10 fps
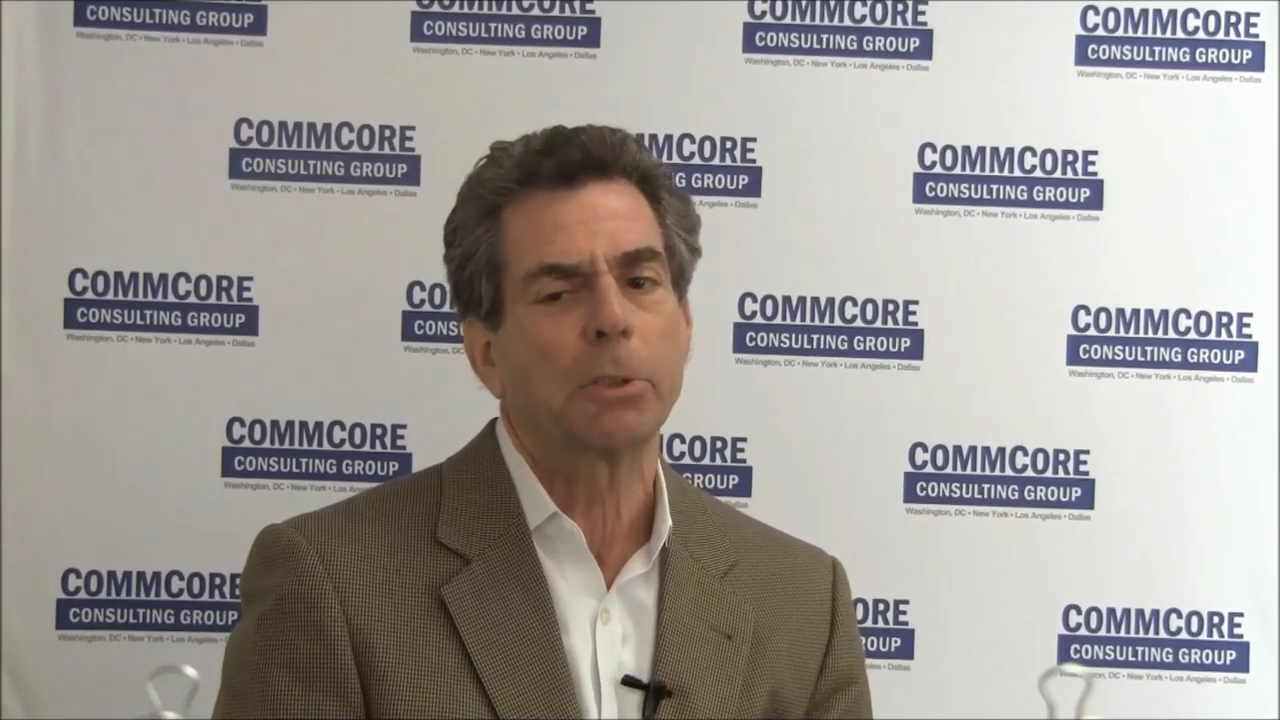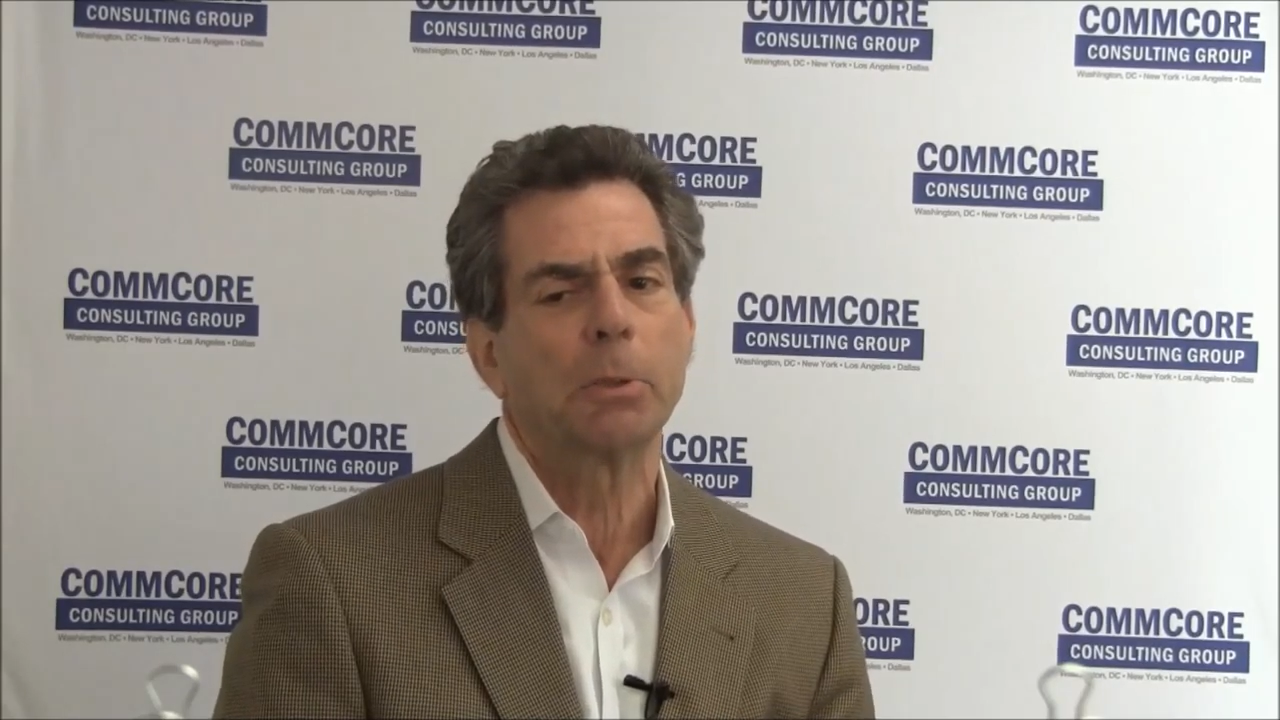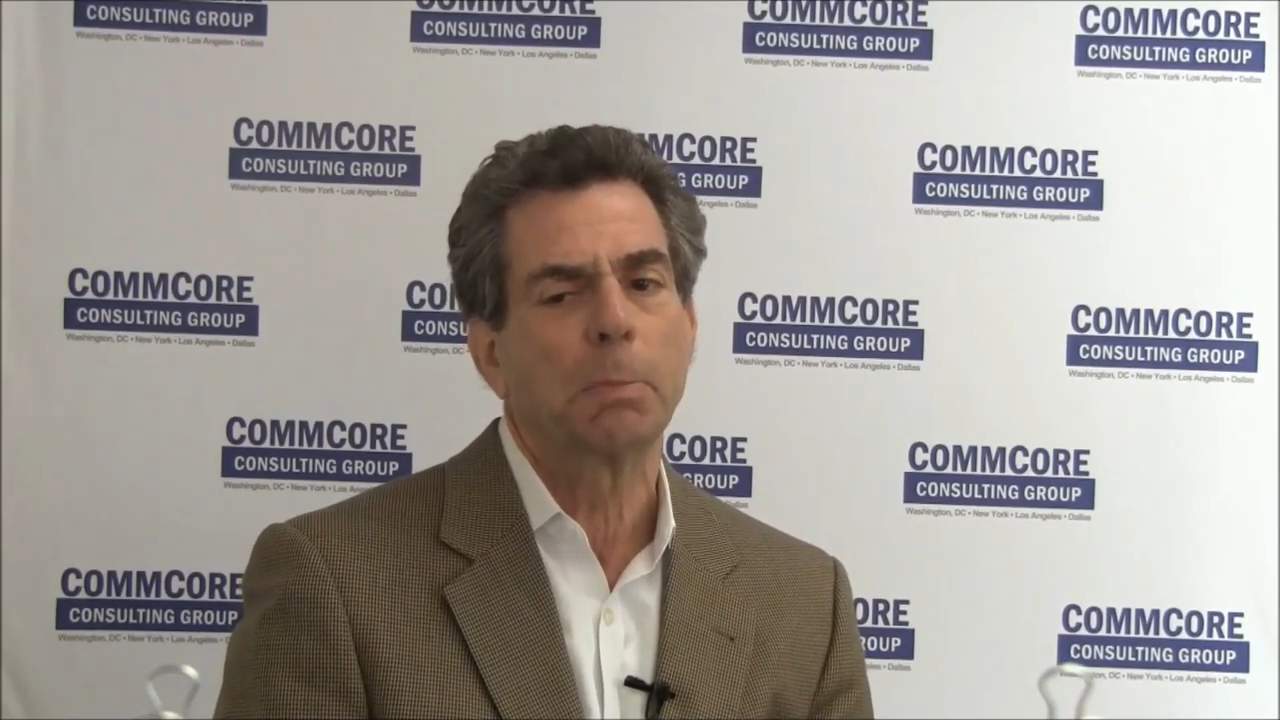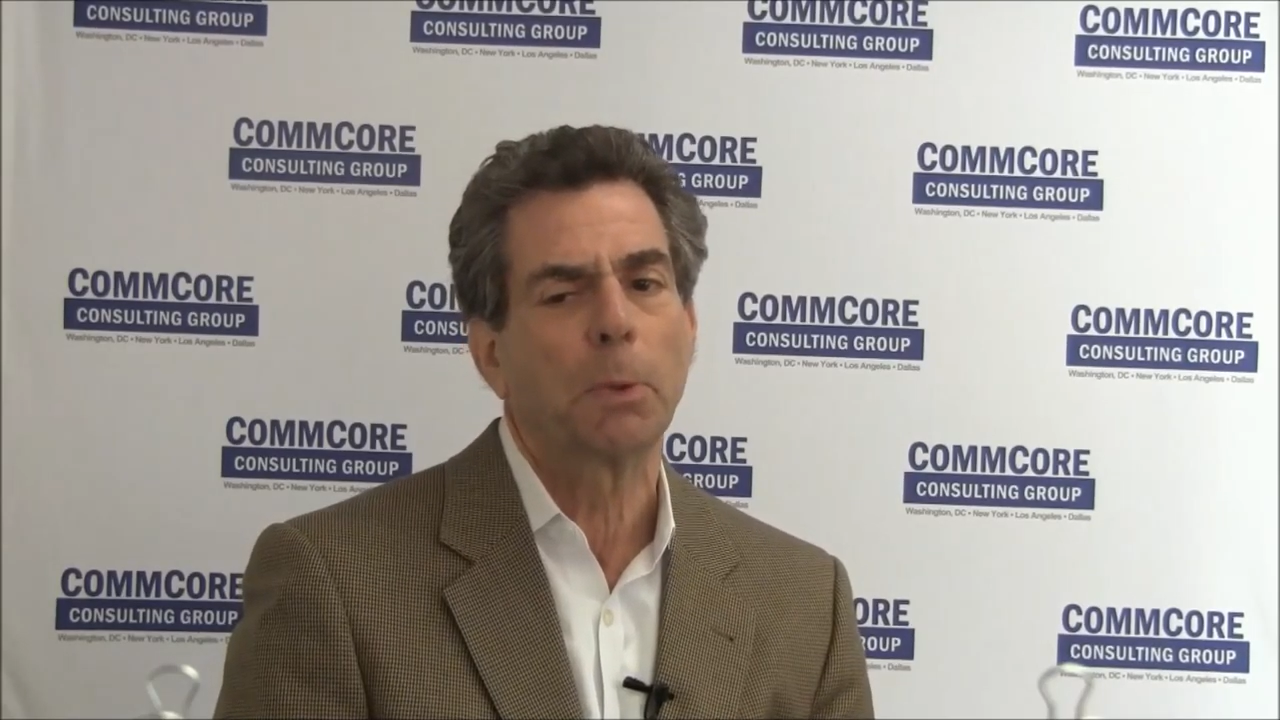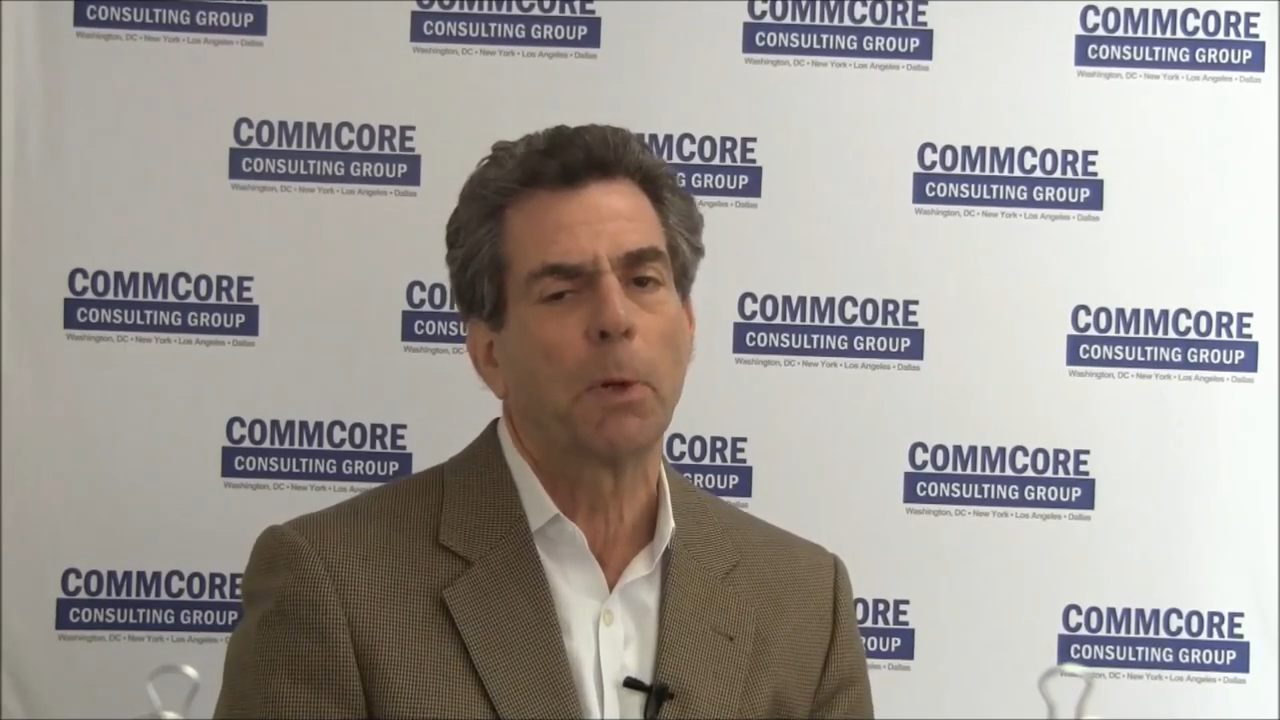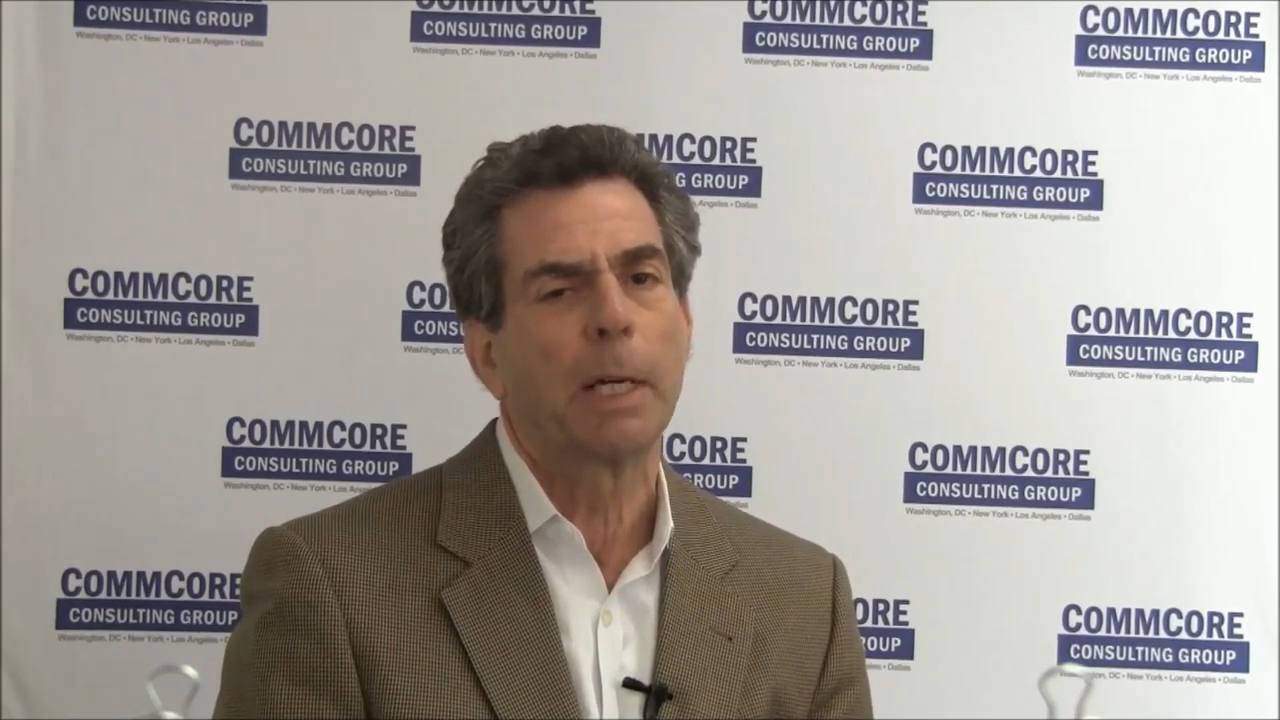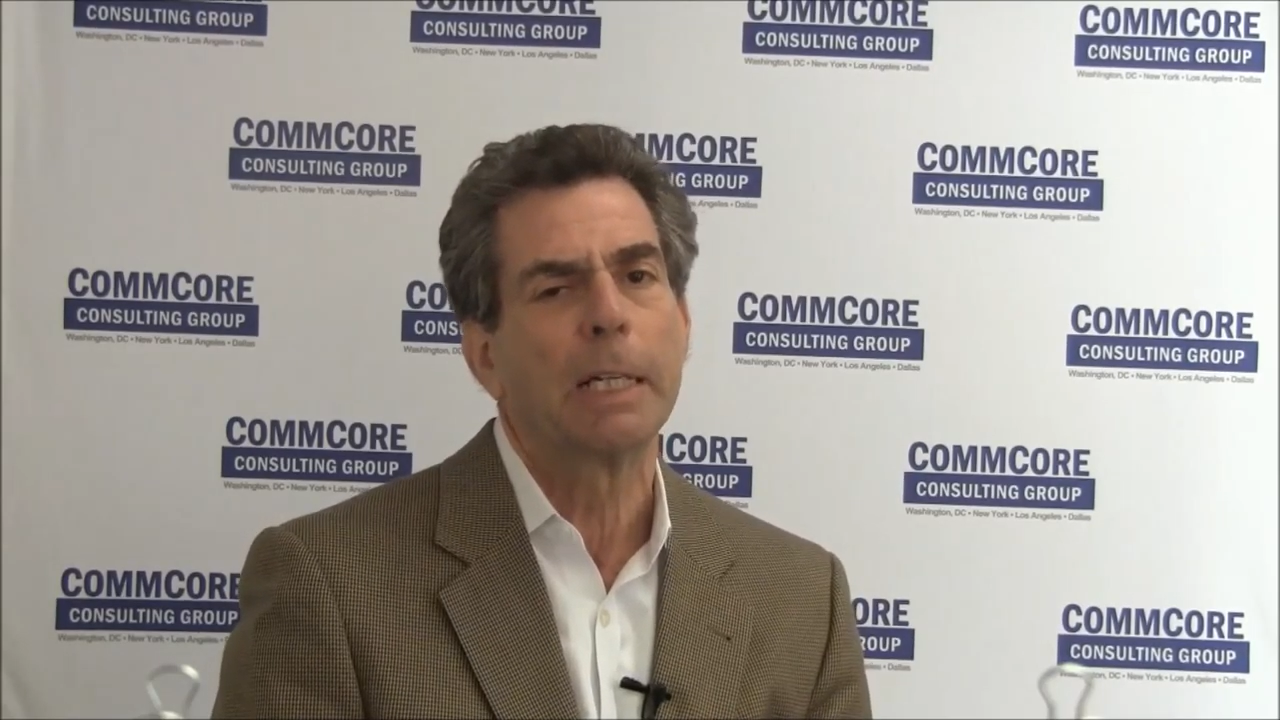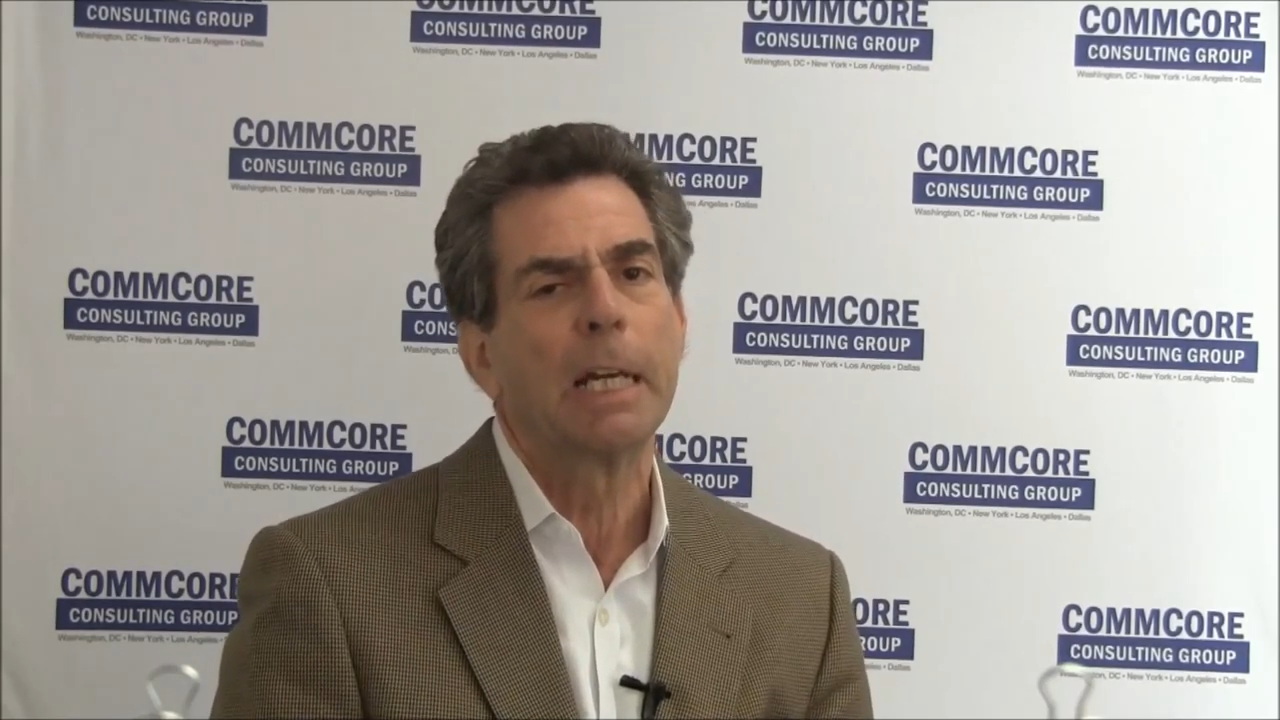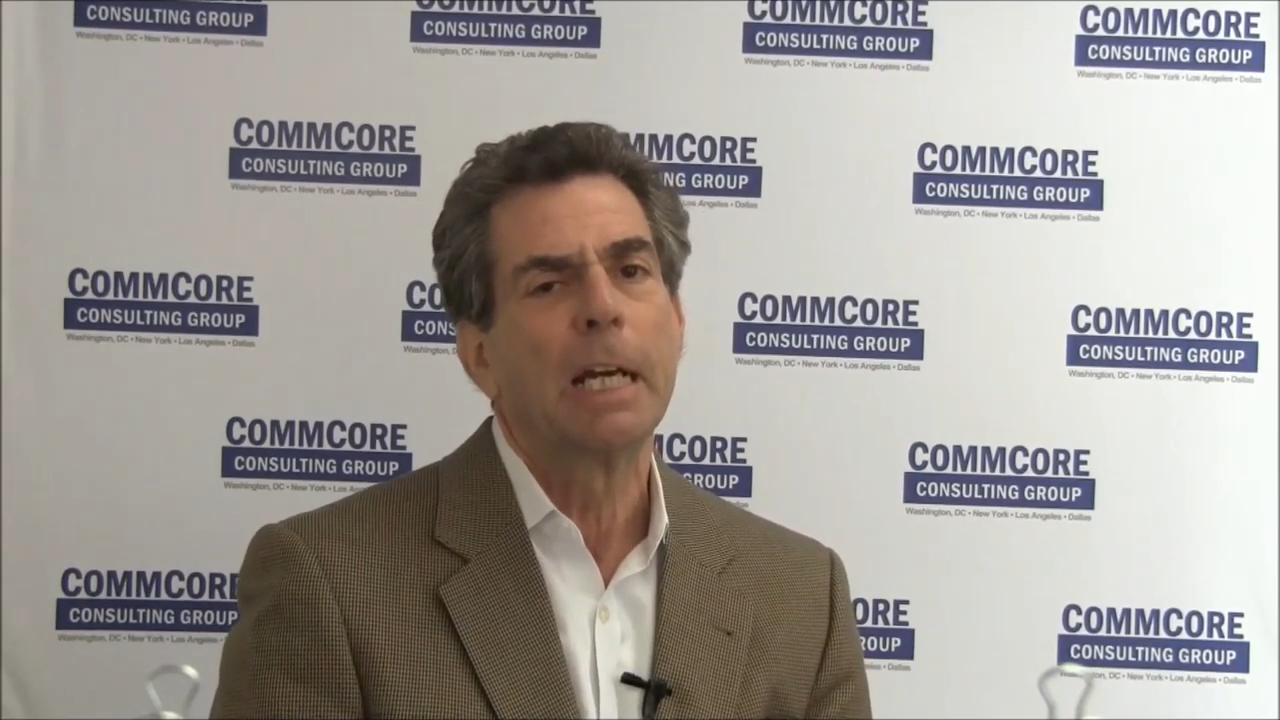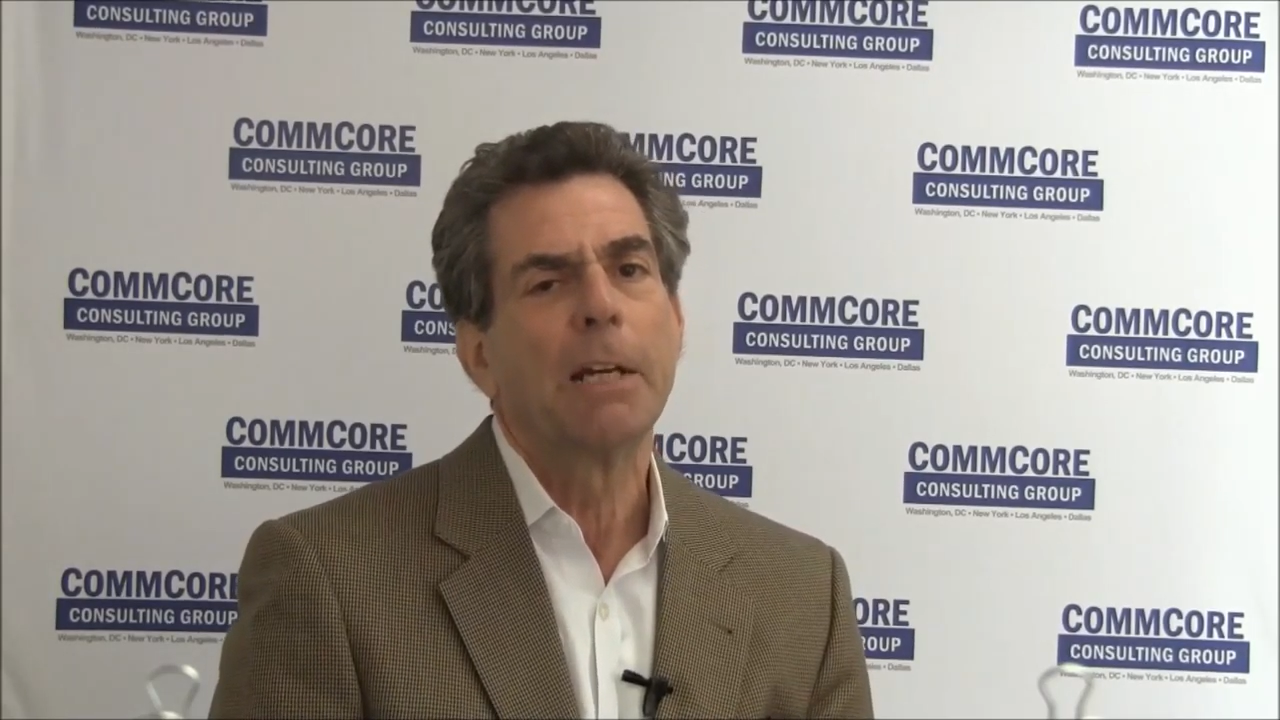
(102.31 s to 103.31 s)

to employ